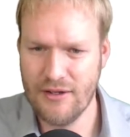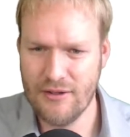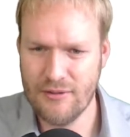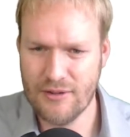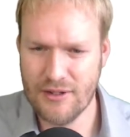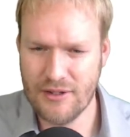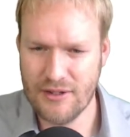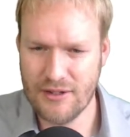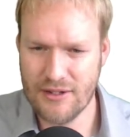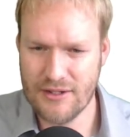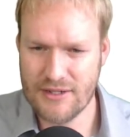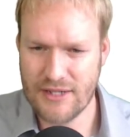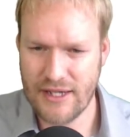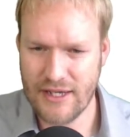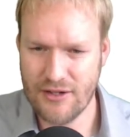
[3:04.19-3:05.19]
Well,
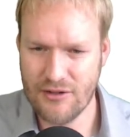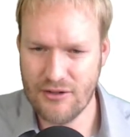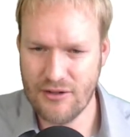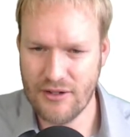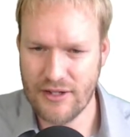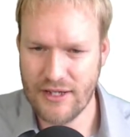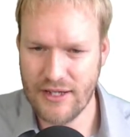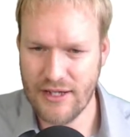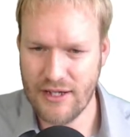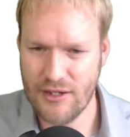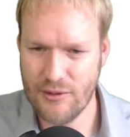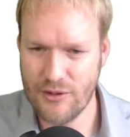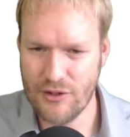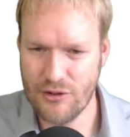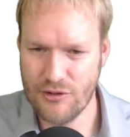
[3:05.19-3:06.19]
this angle here
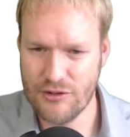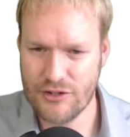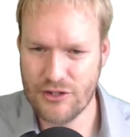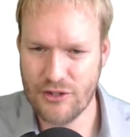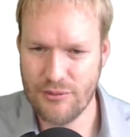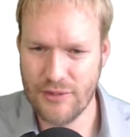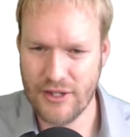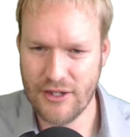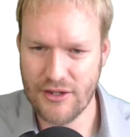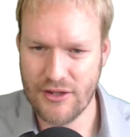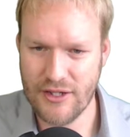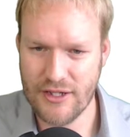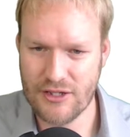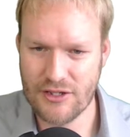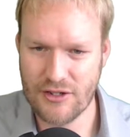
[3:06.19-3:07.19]
would also be
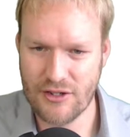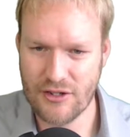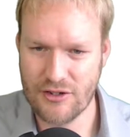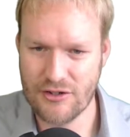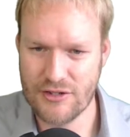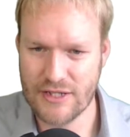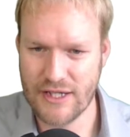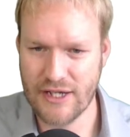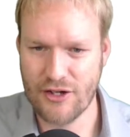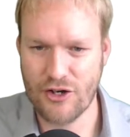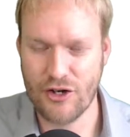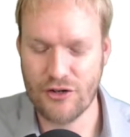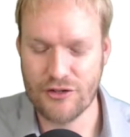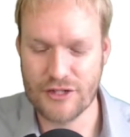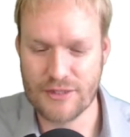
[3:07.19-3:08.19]
theta because they're
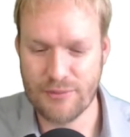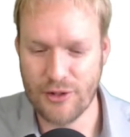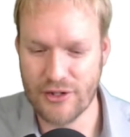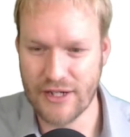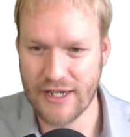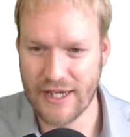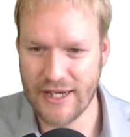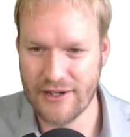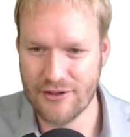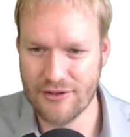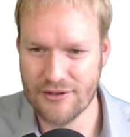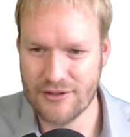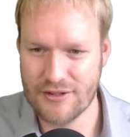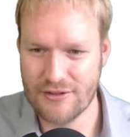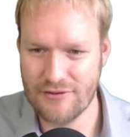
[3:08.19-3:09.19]
corresponding
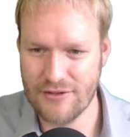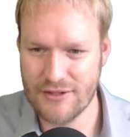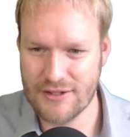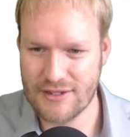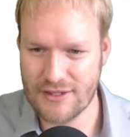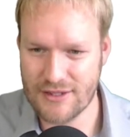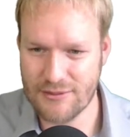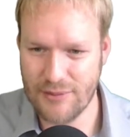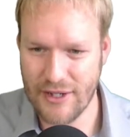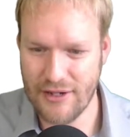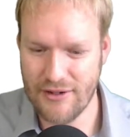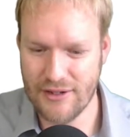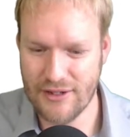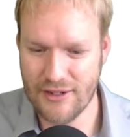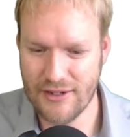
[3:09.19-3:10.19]
angles if this is
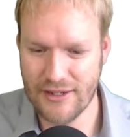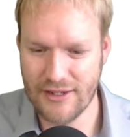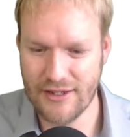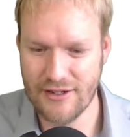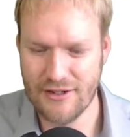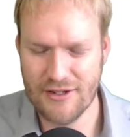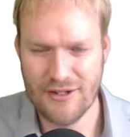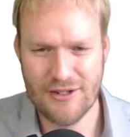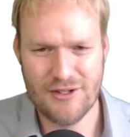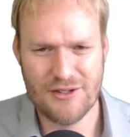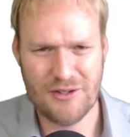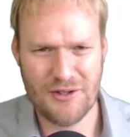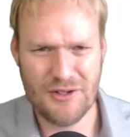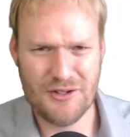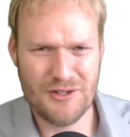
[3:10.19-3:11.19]
parallel here.
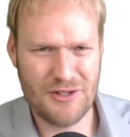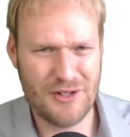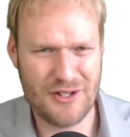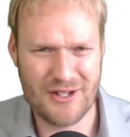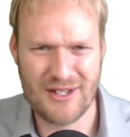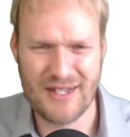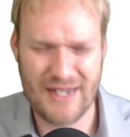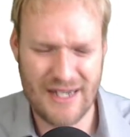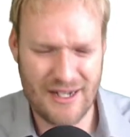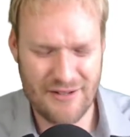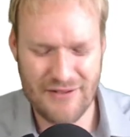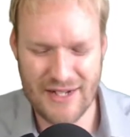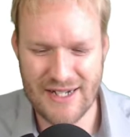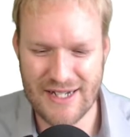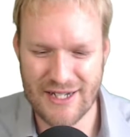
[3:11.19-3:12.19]
So those are the kind of
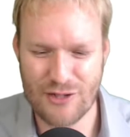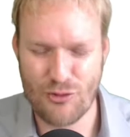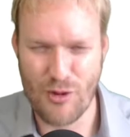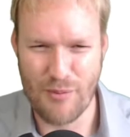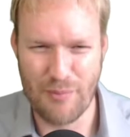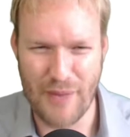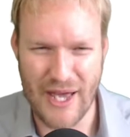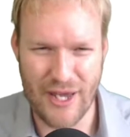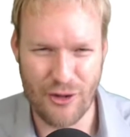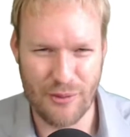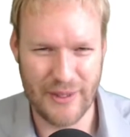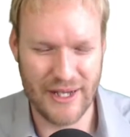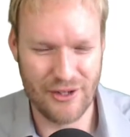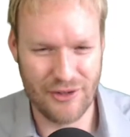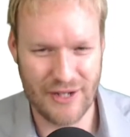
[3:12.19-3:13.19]
ideas we may or
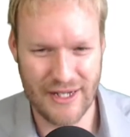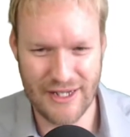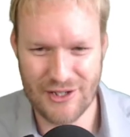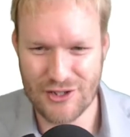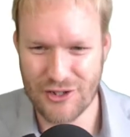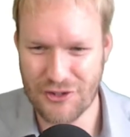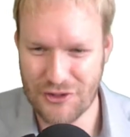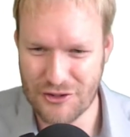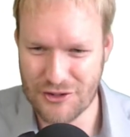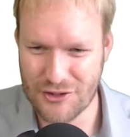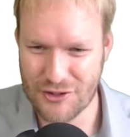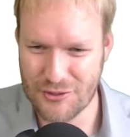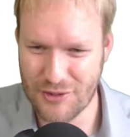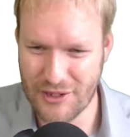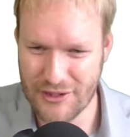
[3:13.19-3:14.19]
may not need to use
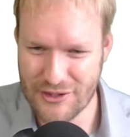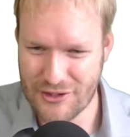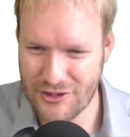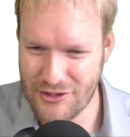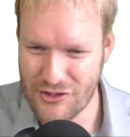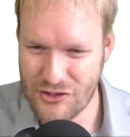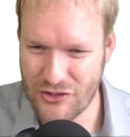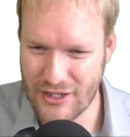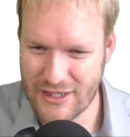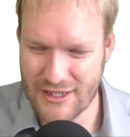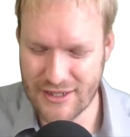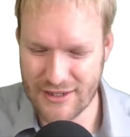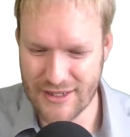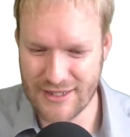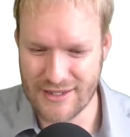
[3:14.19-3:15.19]
as well as
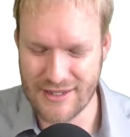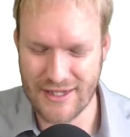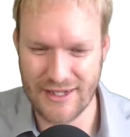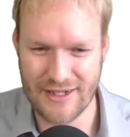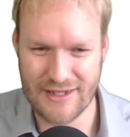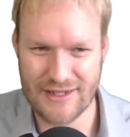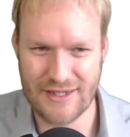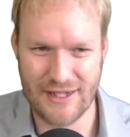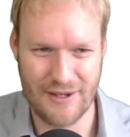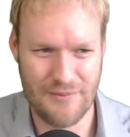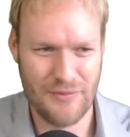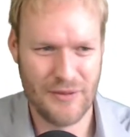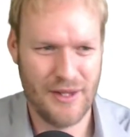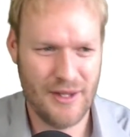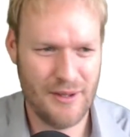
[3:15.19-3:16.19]
constructing these lines here.
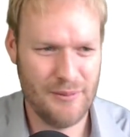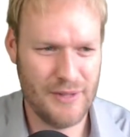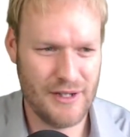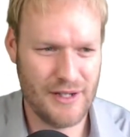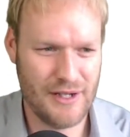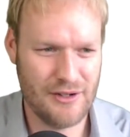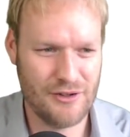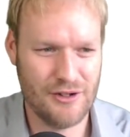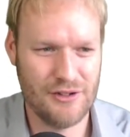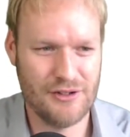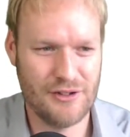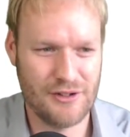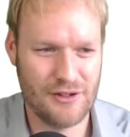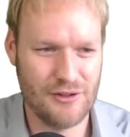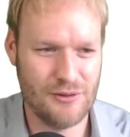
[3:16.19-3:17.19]
But our
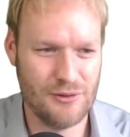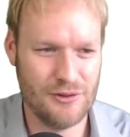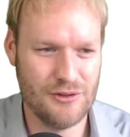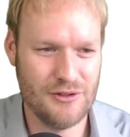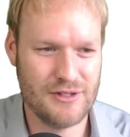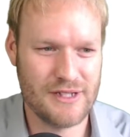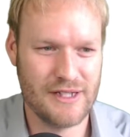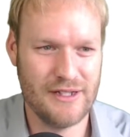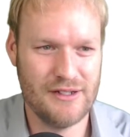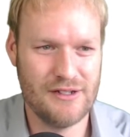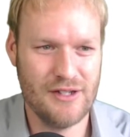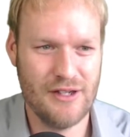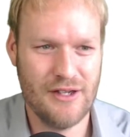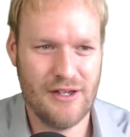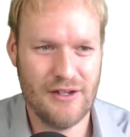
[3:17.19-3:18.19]
golden little rule said
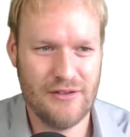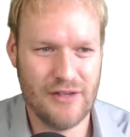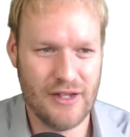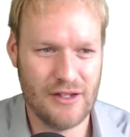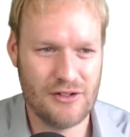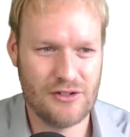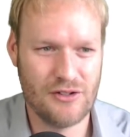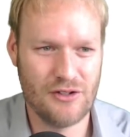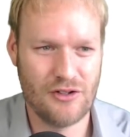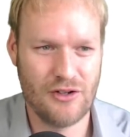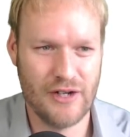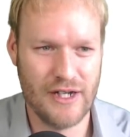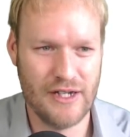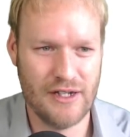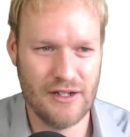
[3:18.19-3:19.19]
that
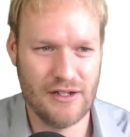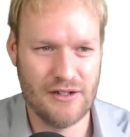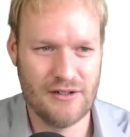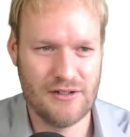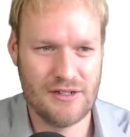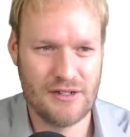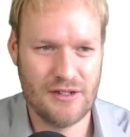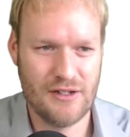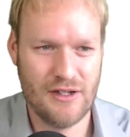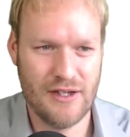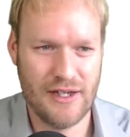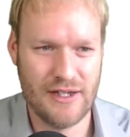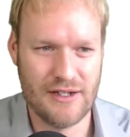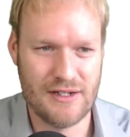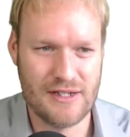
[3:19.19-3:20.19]
gradient
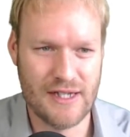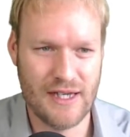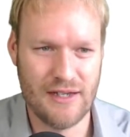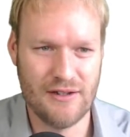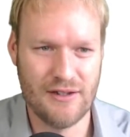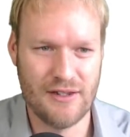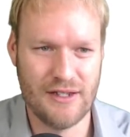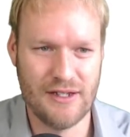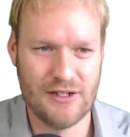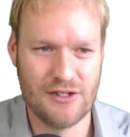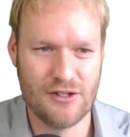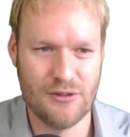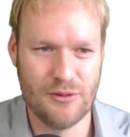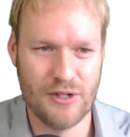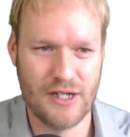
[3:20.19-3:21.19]
and tan
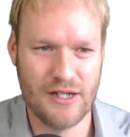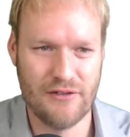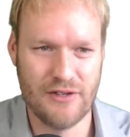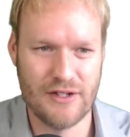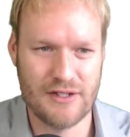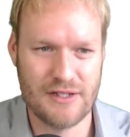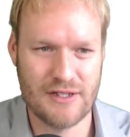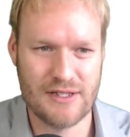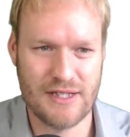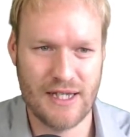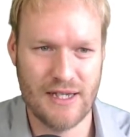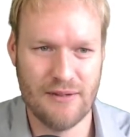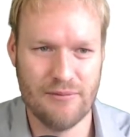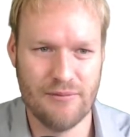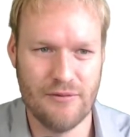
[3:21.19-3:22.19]
theta would give us the
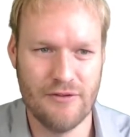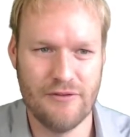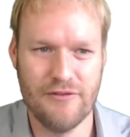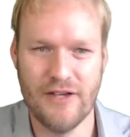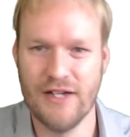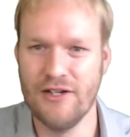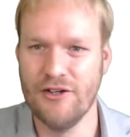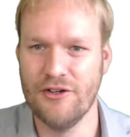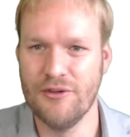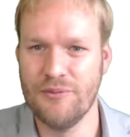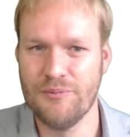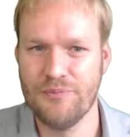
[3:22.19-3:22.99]
same value.